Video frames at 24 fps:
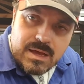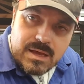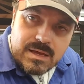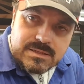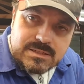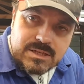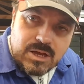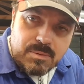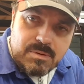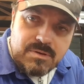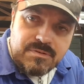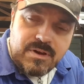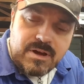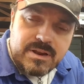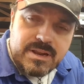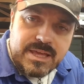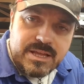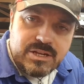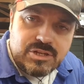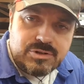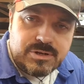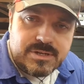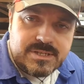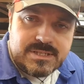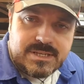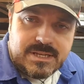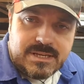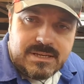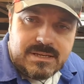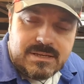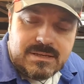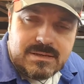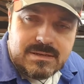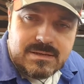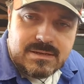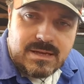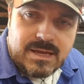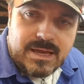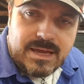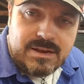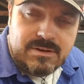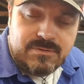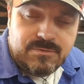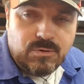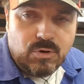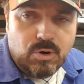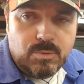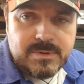so I hope you found it interesting,
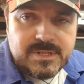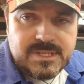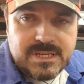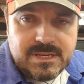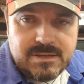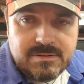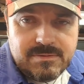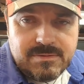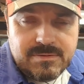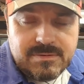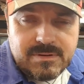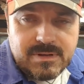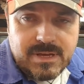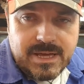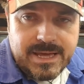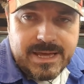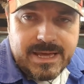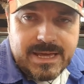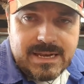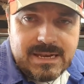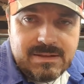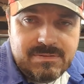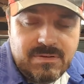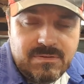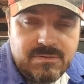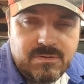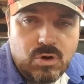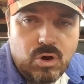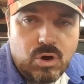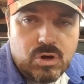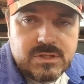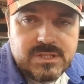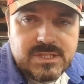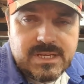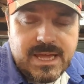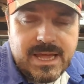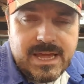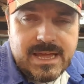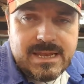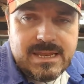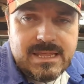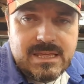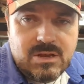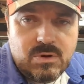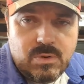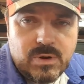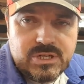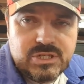informative, and if you've got
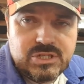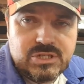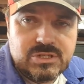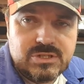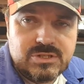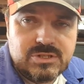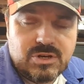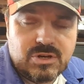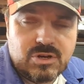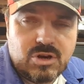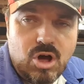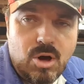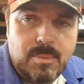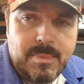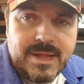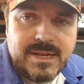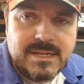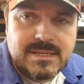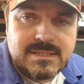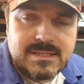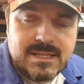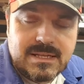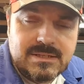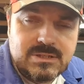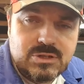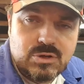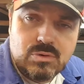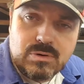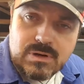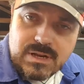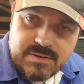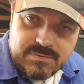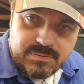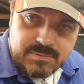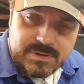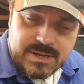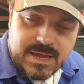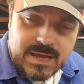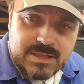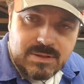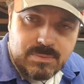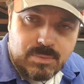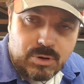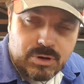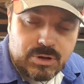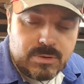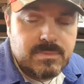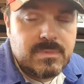any questions or comments, then do leave them down the
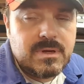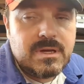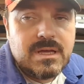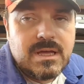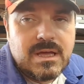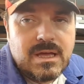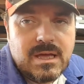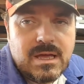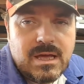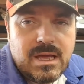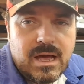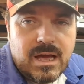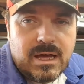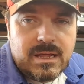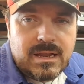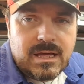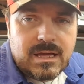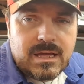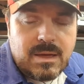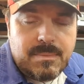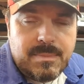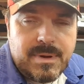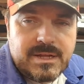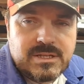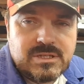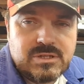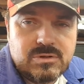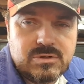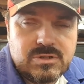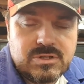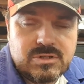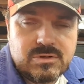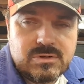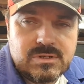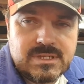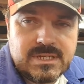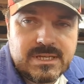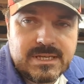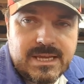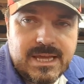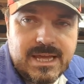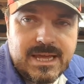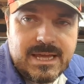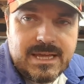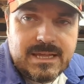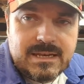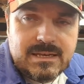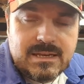bottom and I'll get back to you as soon as I
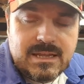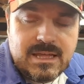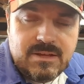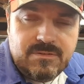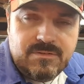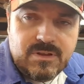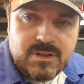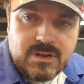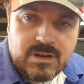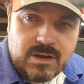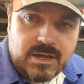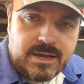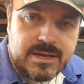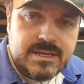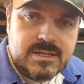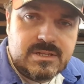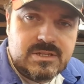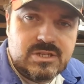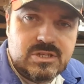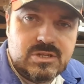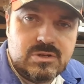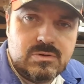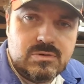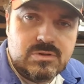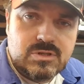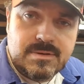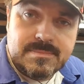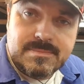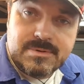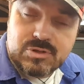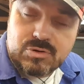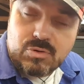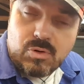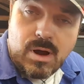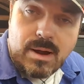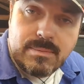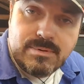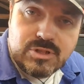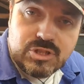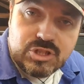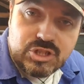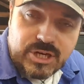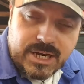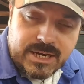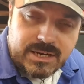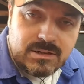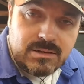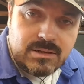can. If you'd like to subscribe to the
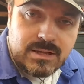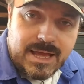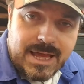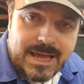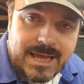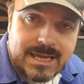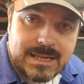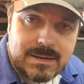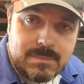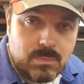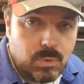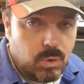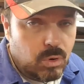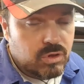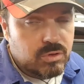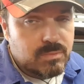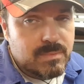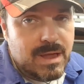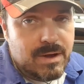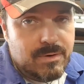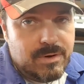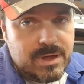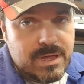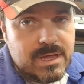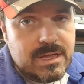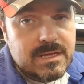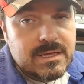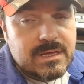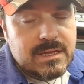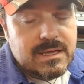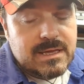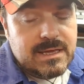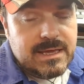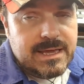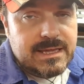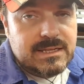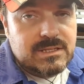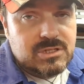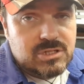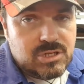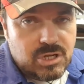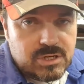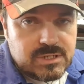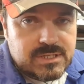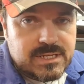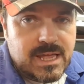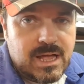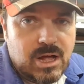channel, and more the merrier, it
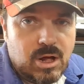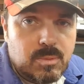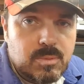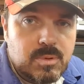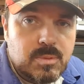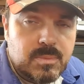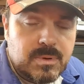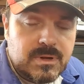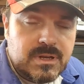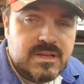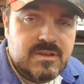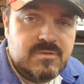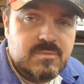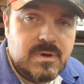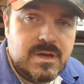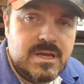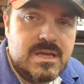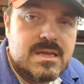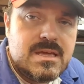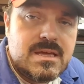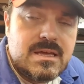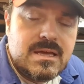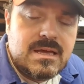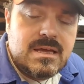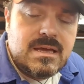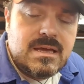does help, believe me,